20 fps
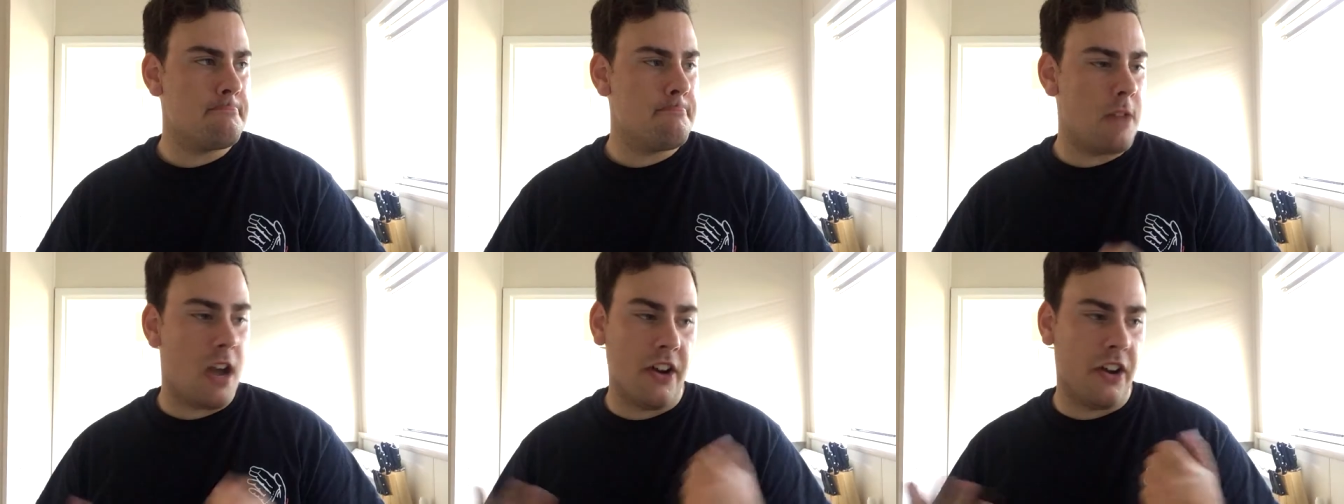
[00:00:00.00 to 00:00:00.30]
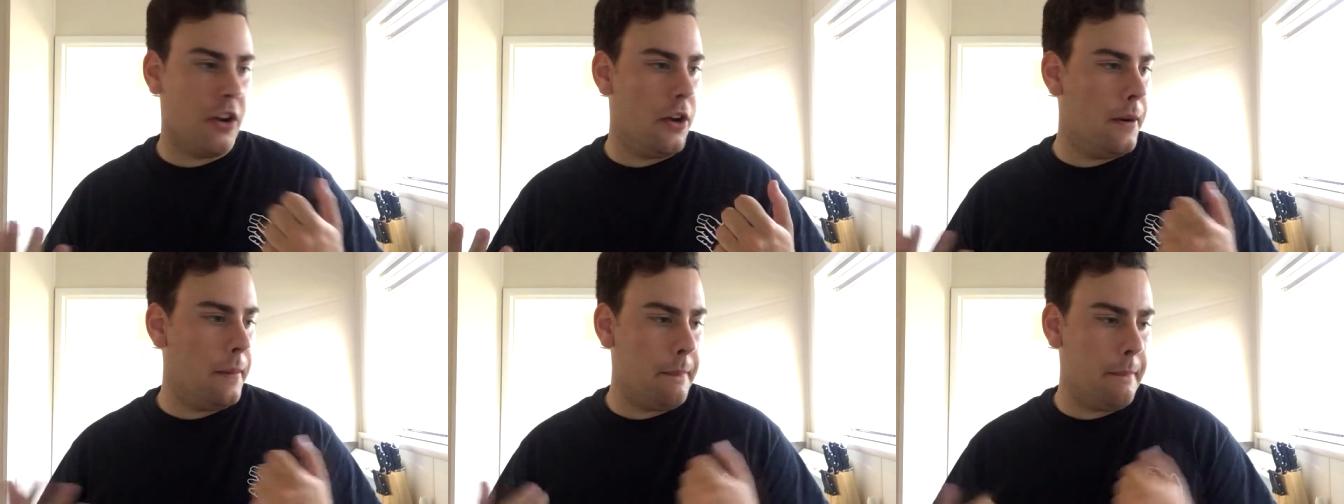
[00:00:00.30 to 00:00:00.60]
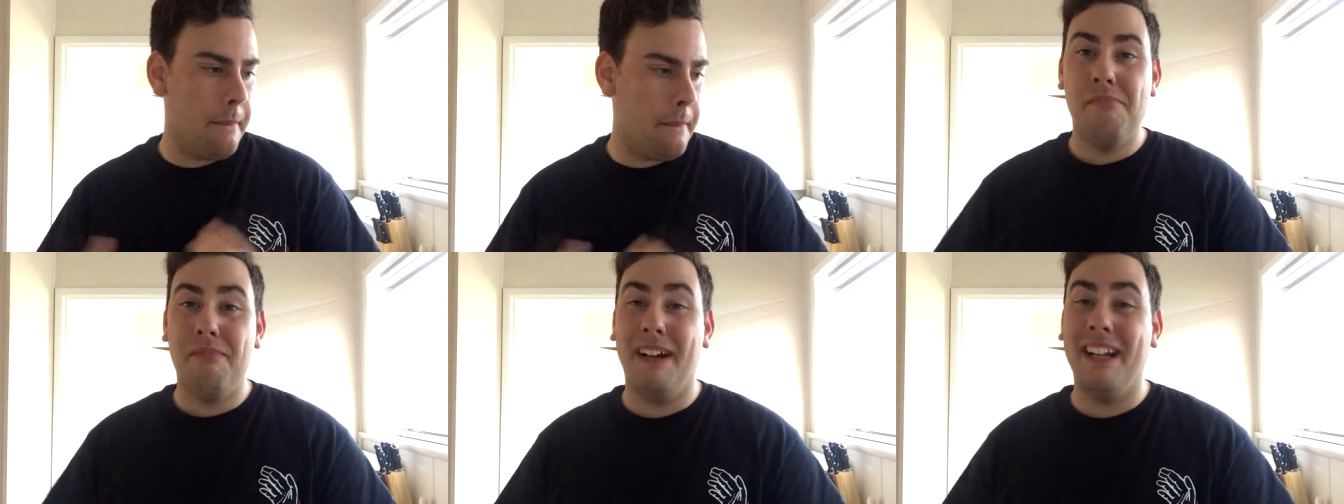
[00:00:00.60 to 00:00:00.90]
I don't know.
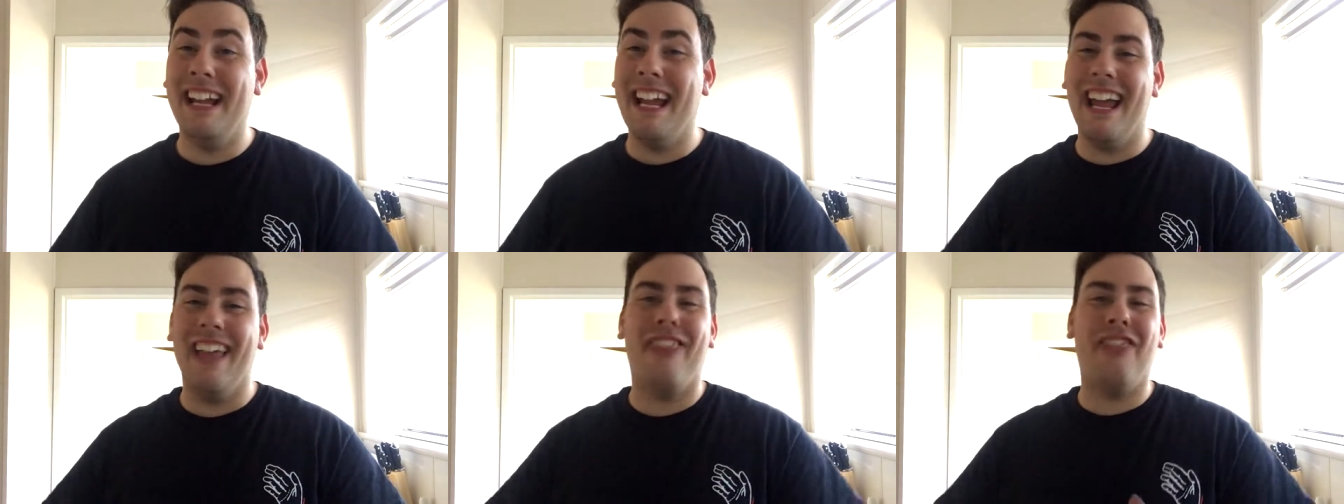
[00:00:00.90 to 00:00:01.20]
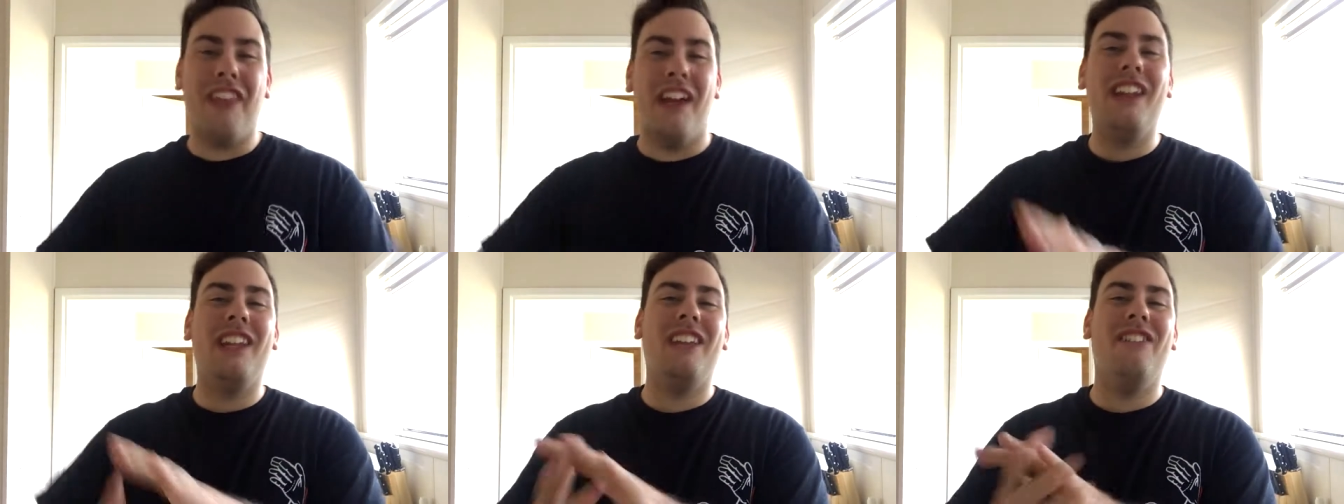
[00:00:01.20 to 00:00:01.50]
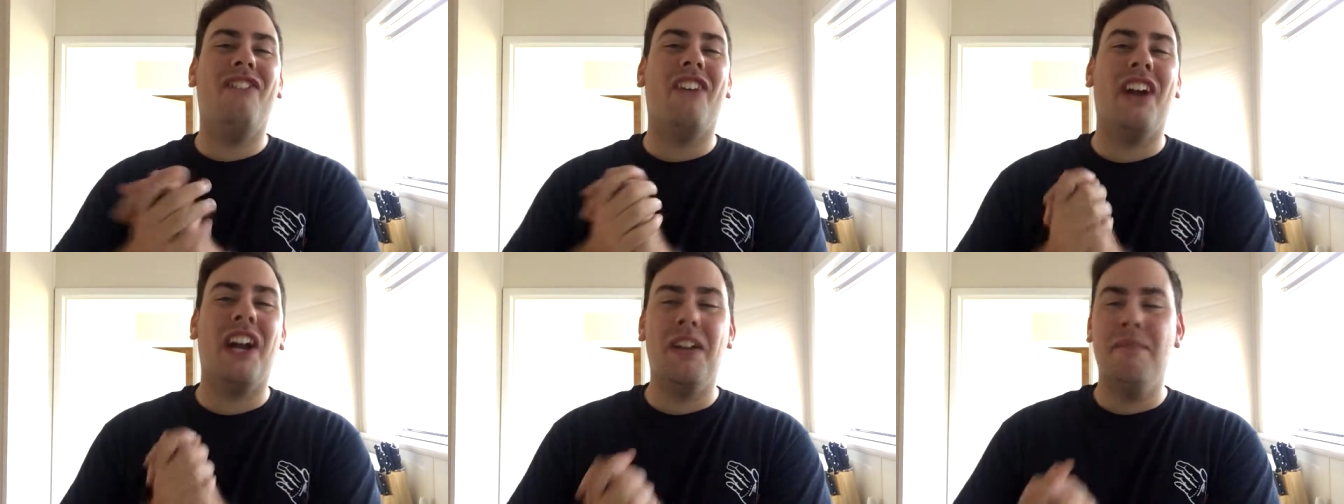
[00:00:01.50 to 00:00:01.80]
But yeah, thank you
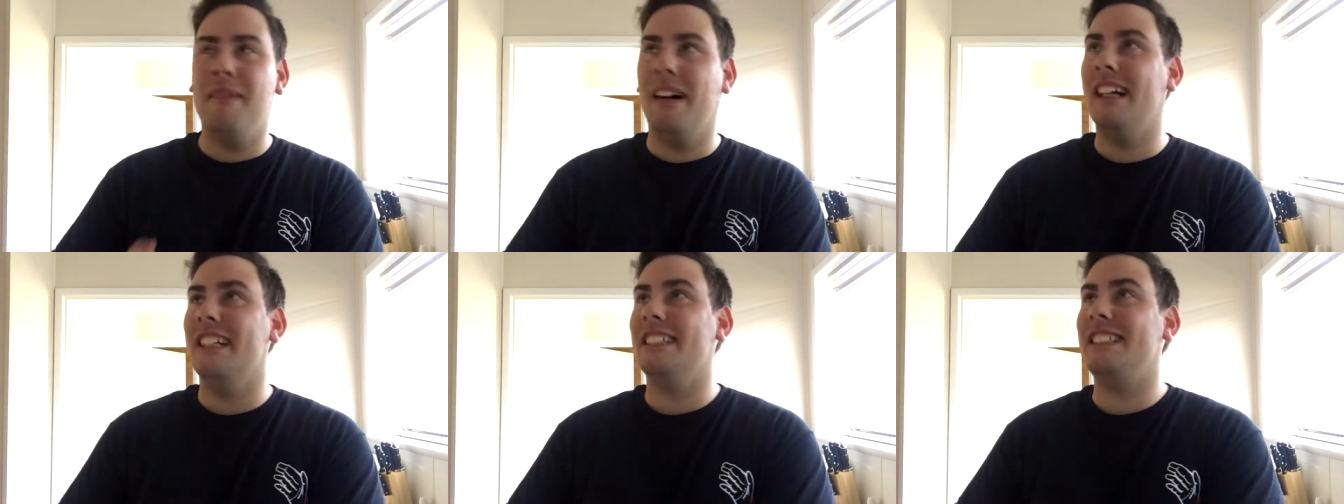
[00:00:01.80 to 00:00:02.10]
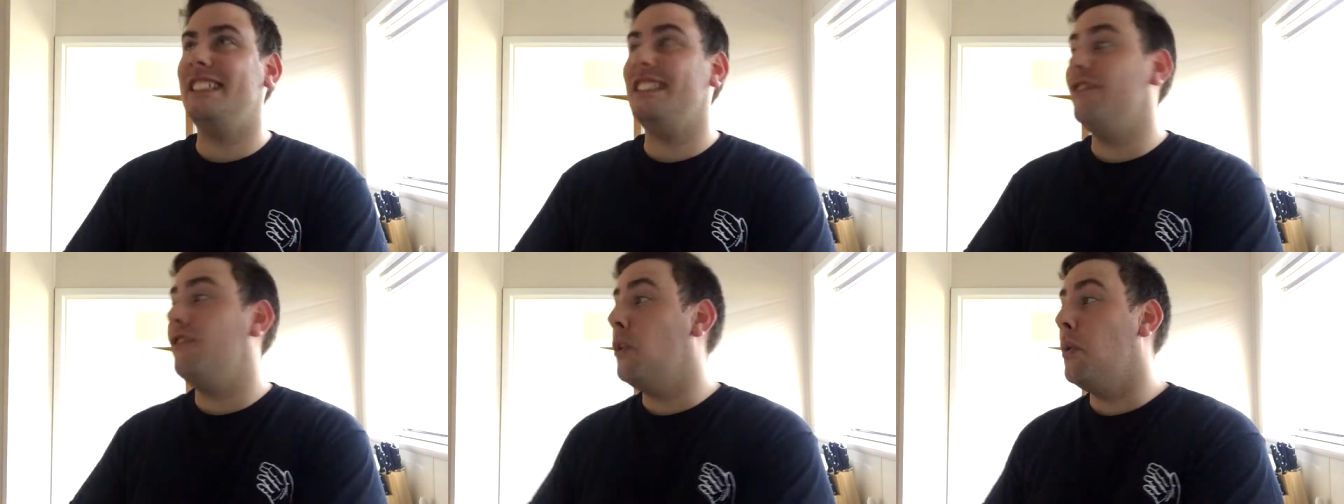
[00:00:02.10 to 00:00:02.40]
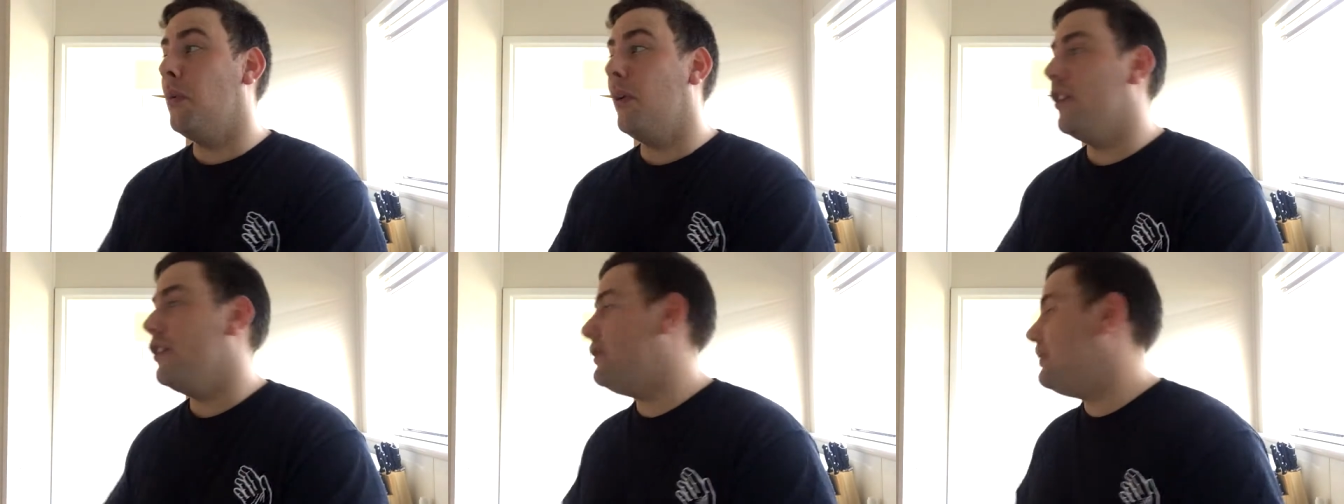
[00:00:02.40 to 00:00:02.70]
very much for
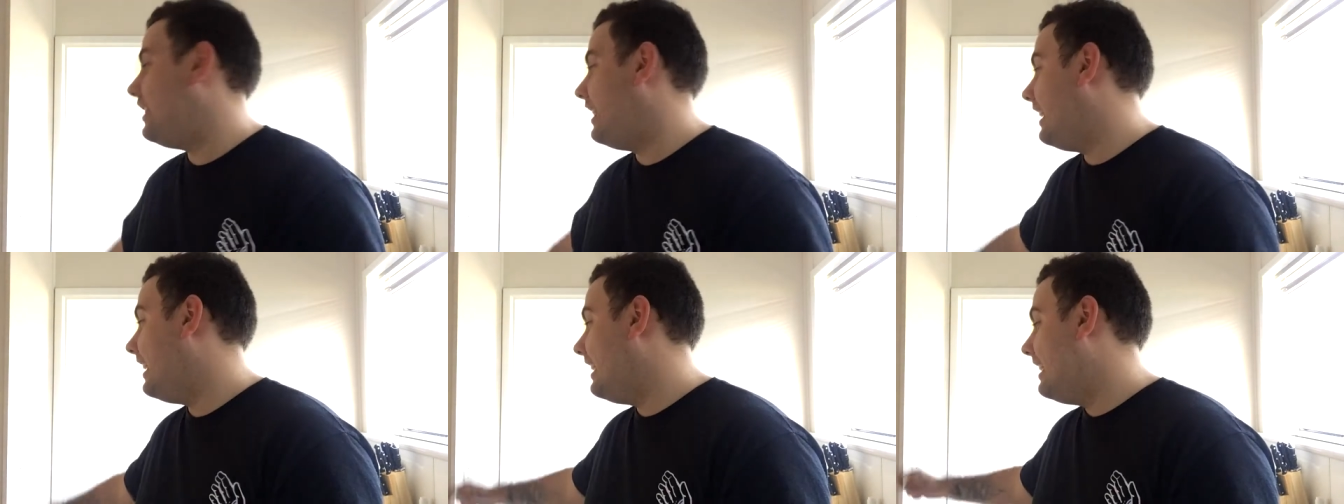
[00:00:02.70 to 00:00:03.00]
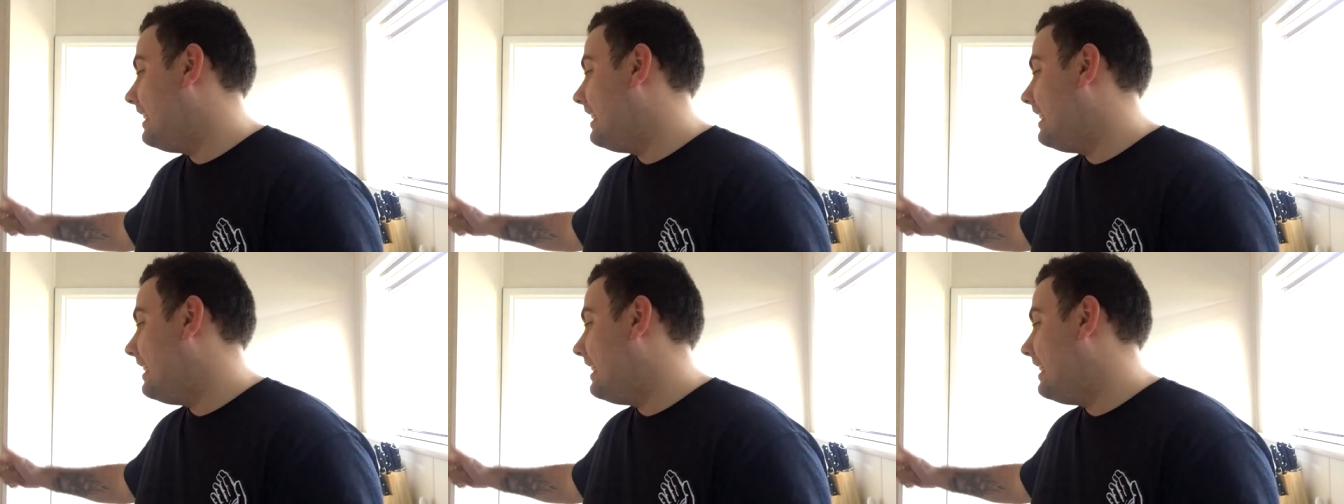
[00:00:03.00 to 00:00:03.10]
watching.